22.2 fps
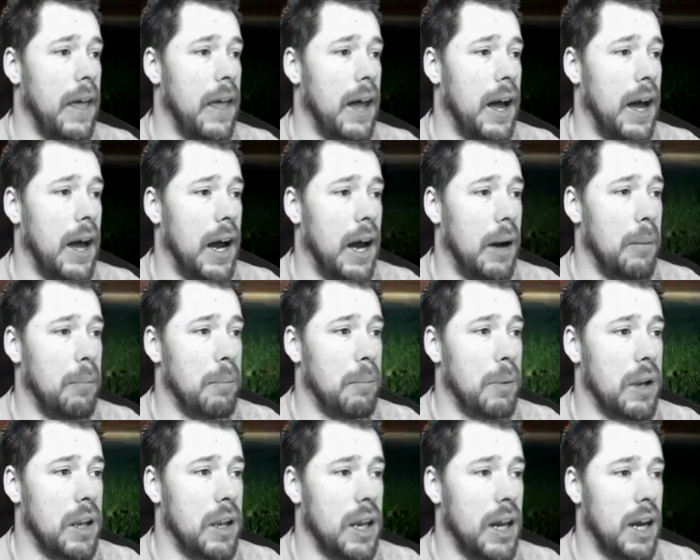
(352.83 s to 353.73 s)

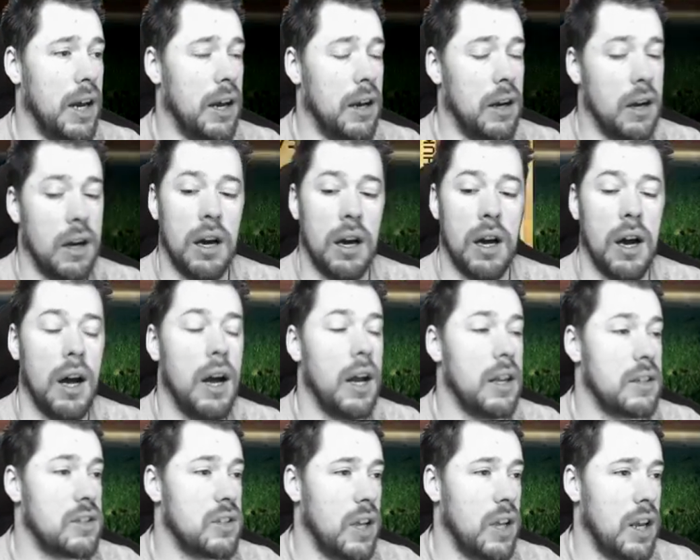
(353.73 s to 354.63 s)
But yeah,
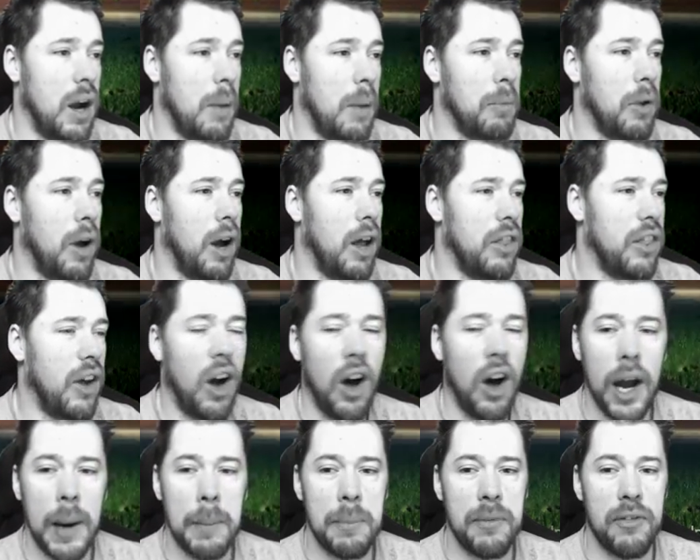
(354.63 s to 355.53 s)
the
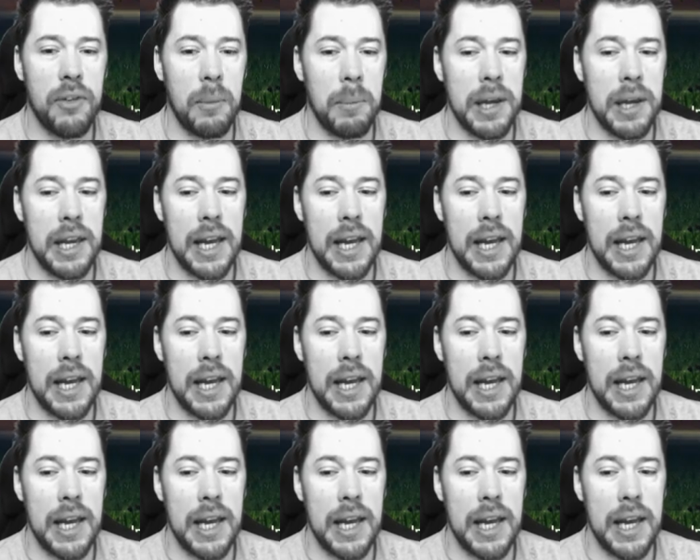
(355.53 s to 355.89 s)
hype for me